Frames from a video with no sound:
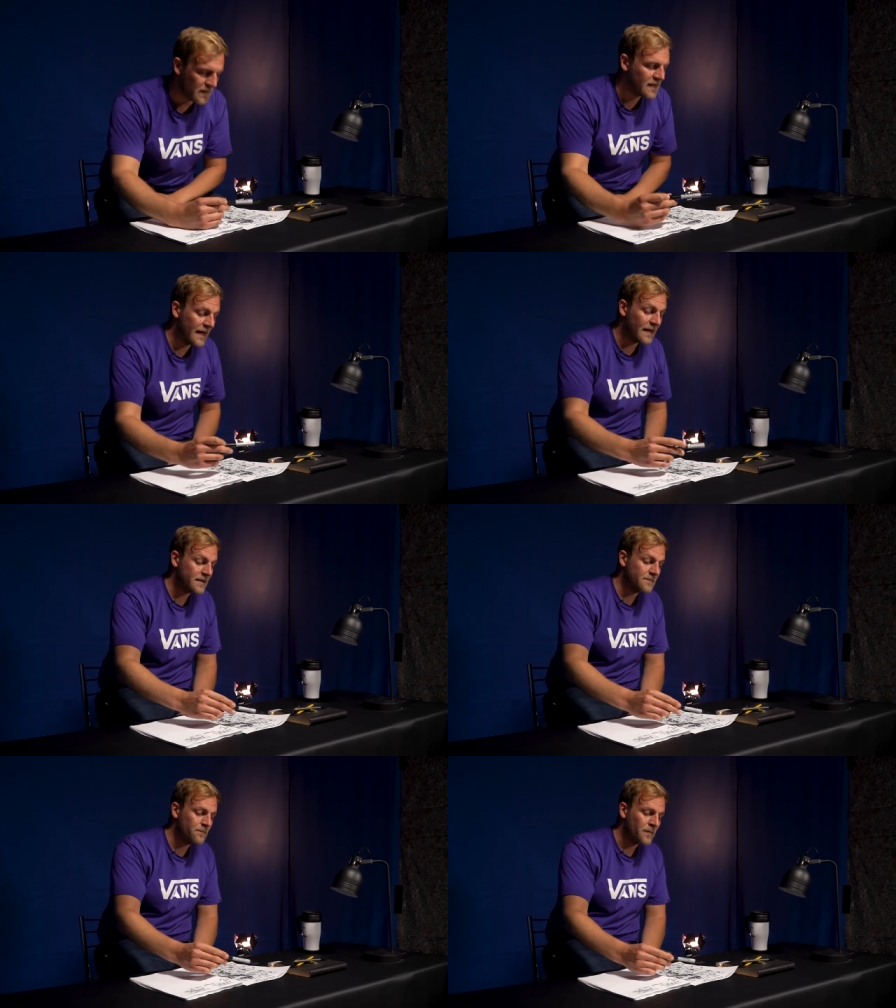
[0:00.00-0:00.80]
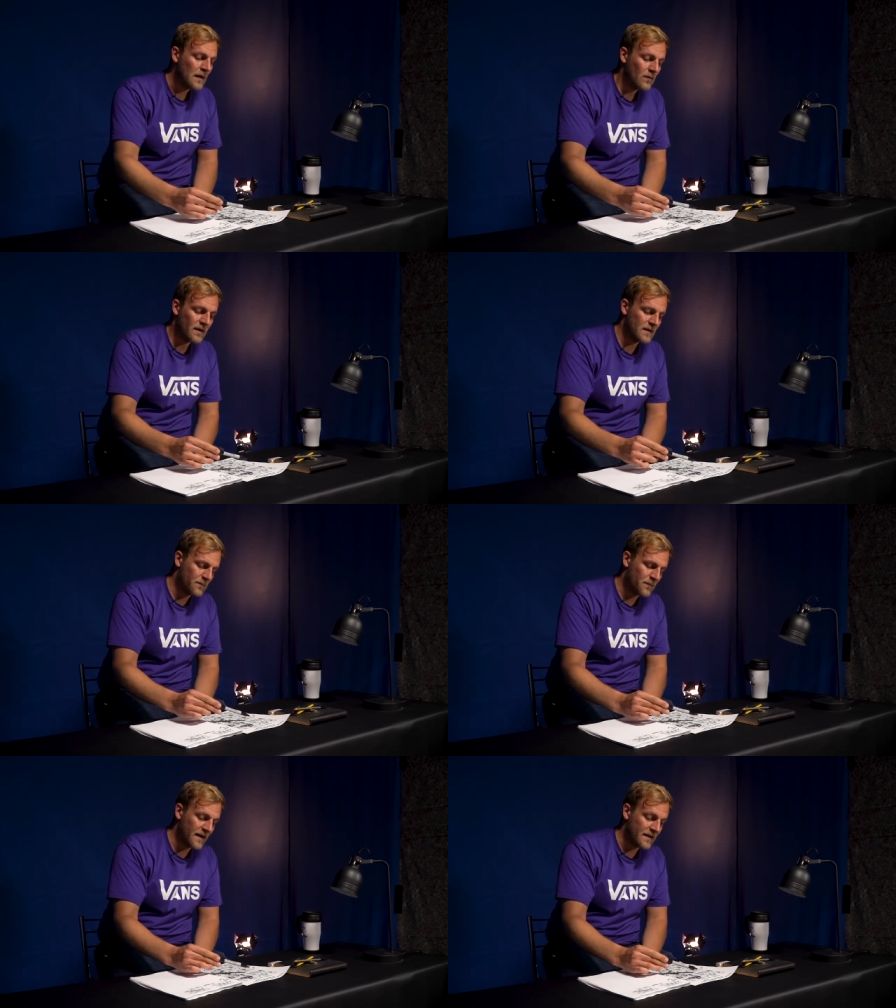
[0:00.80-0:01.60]
kingdom, went
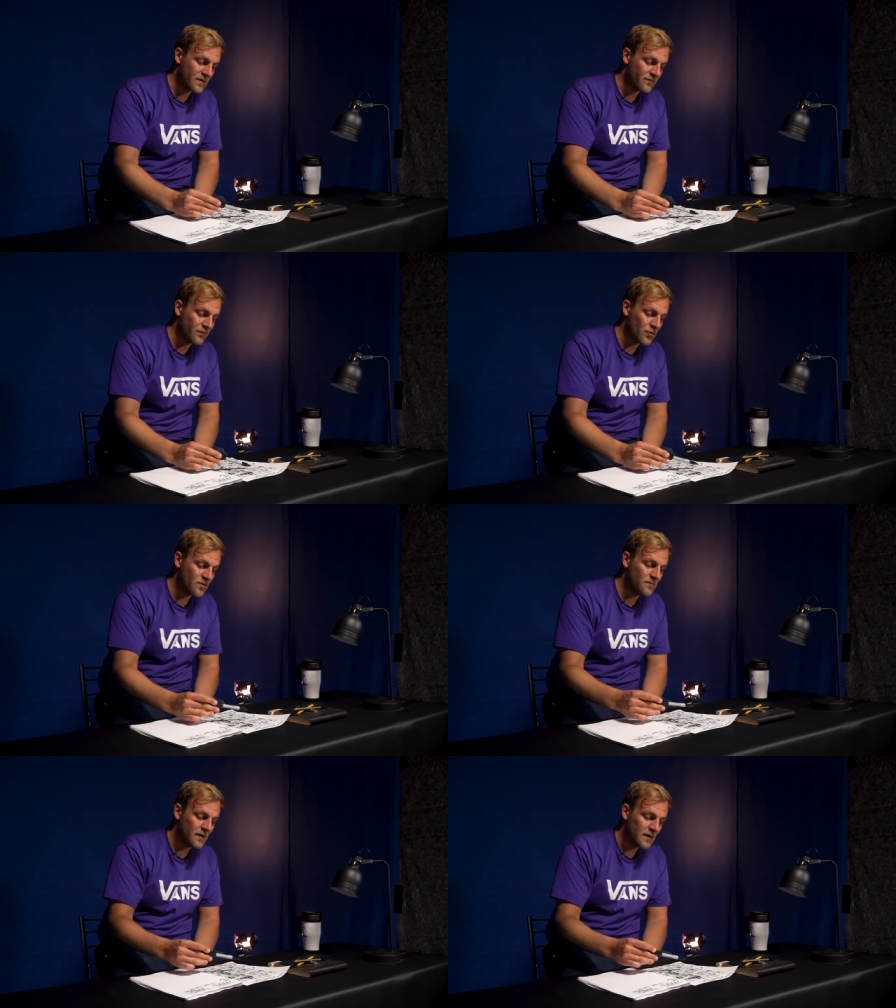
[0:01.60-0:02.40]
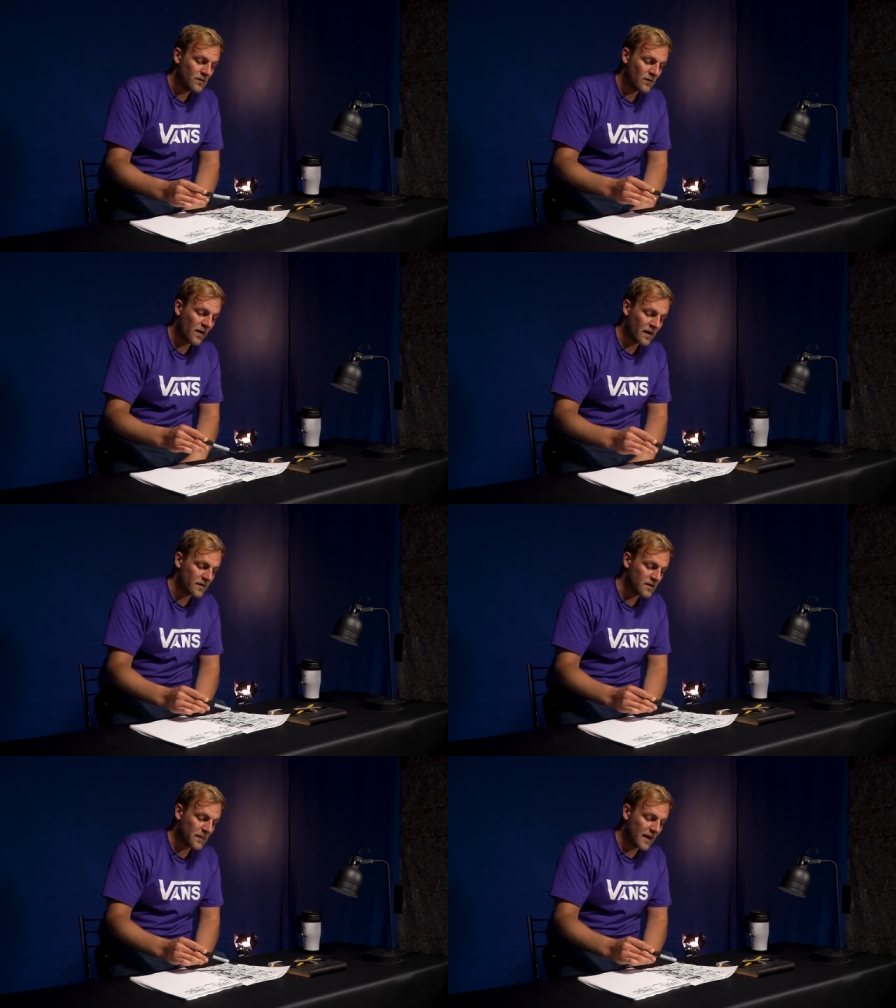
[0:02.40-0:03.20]
into the room, we went
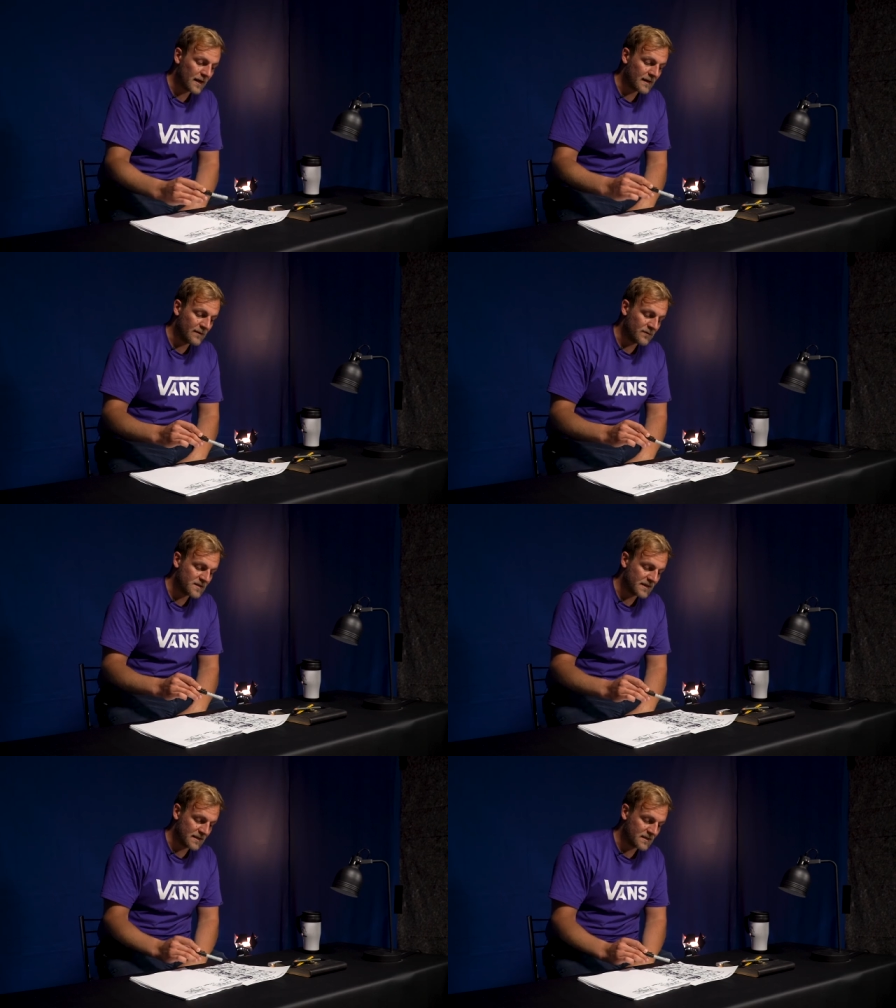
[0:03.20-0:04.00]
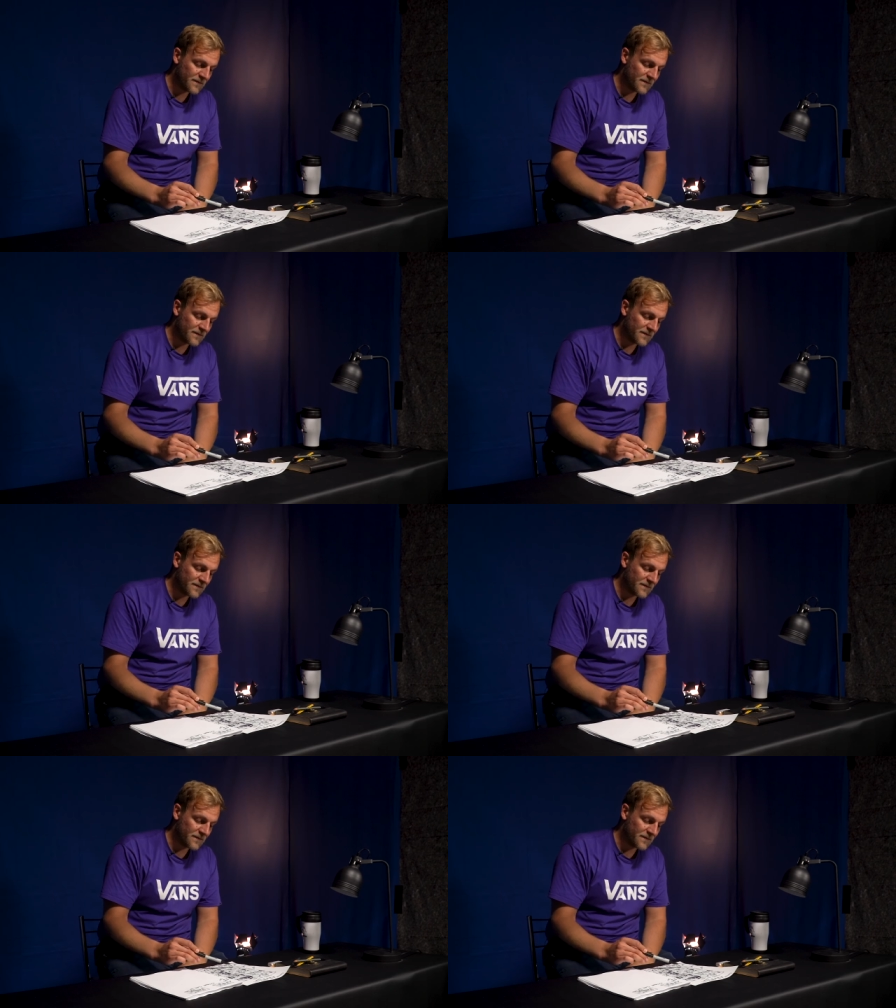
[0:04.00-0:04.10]
on the balcony, we've seen his